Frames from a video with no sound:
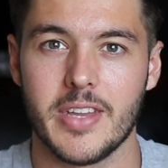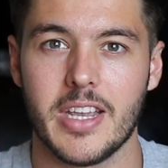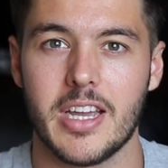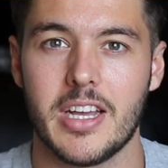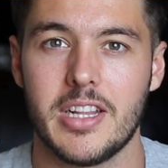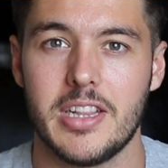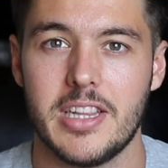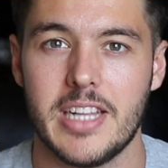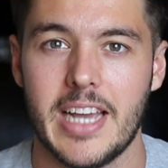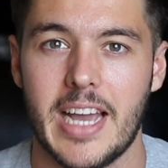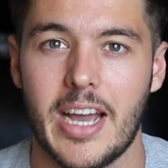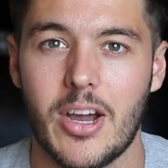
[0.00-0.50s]

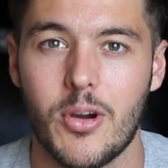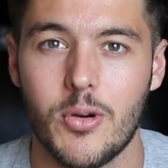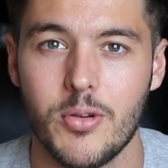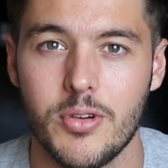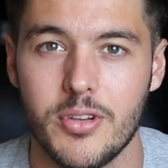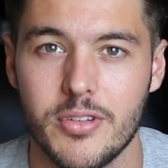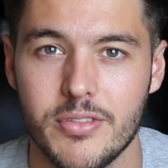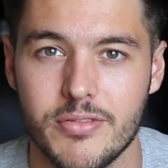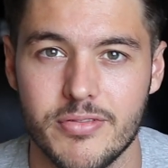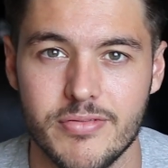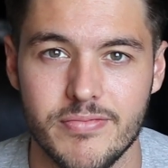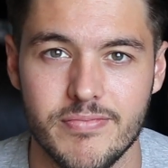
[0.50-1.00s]

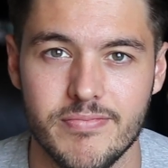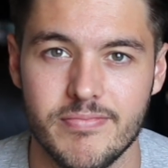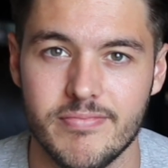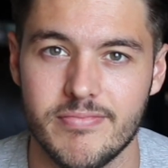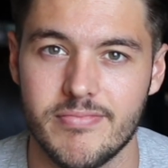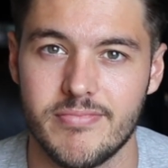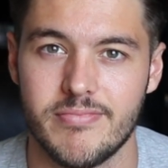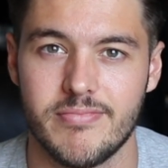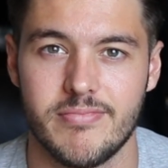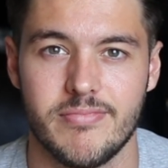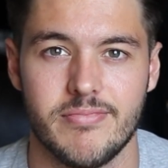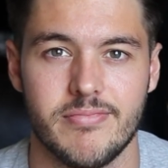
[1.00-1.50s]
cloud of
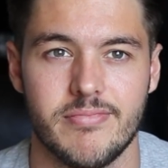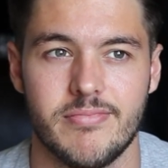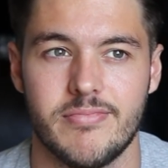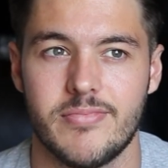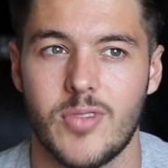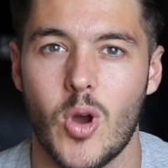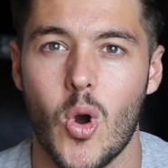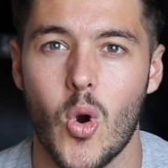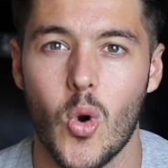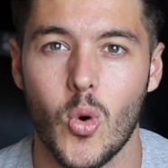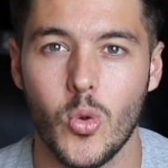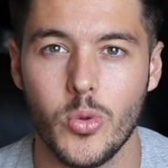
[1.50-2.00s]

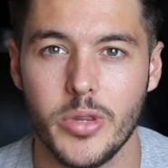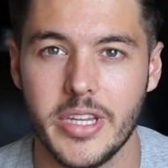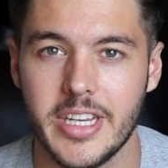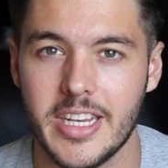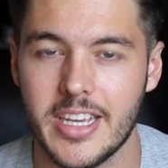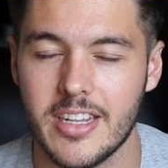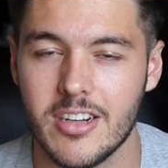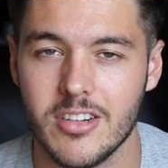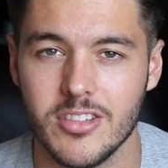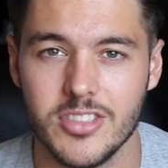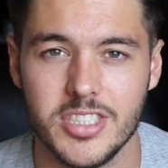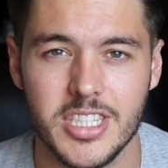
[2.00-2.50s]

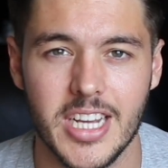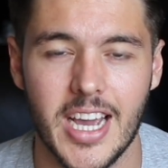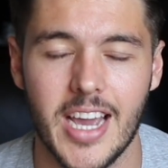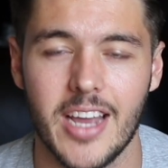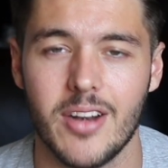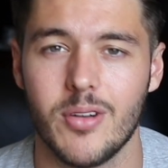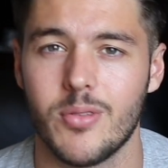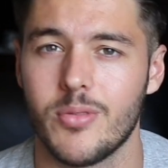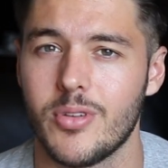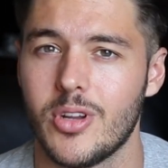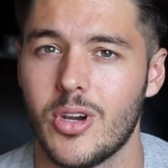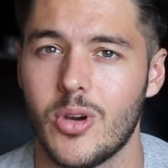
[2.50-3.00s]
holy energy.
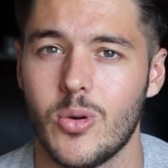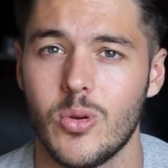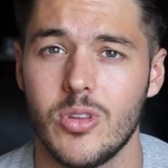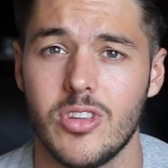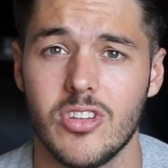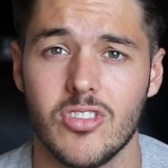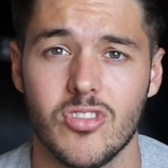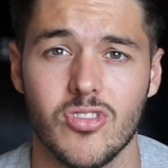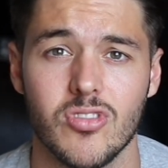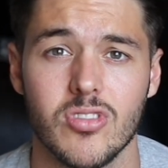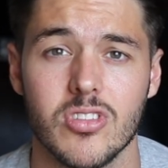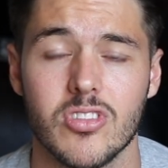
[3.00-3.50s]
I don't know. It
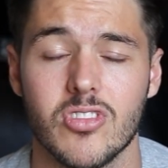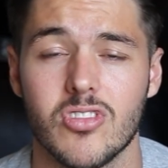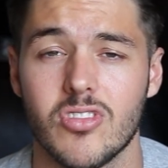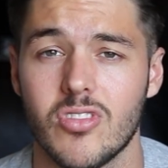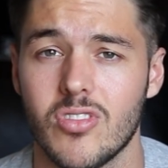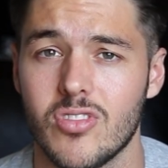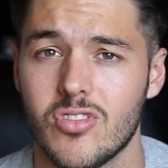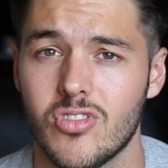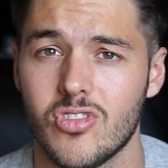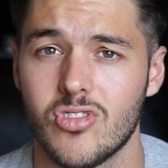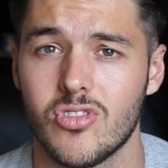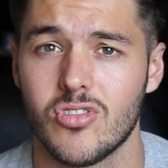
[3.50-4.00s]
just
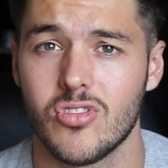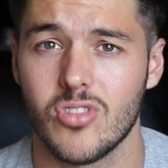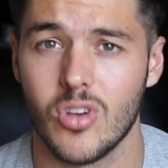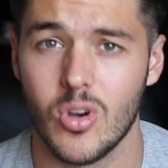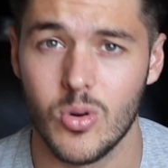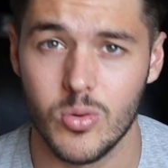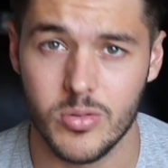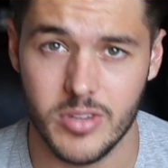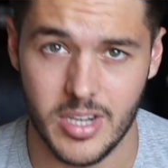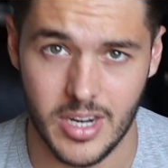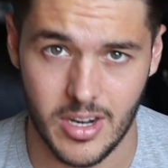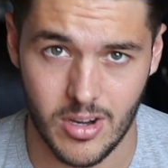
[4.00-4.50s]
looks
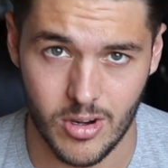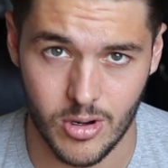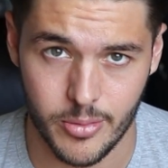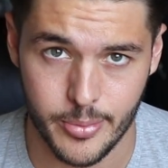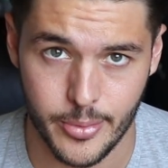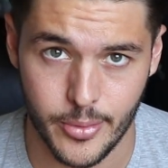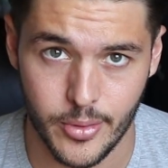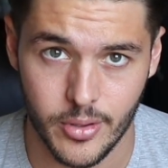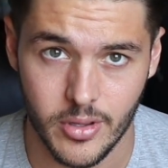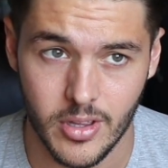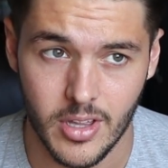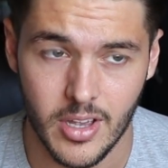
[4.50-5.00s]
so
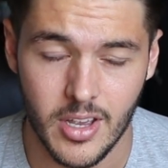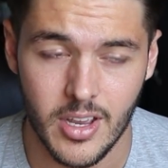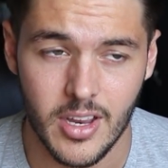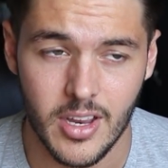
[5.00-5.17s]
terrible.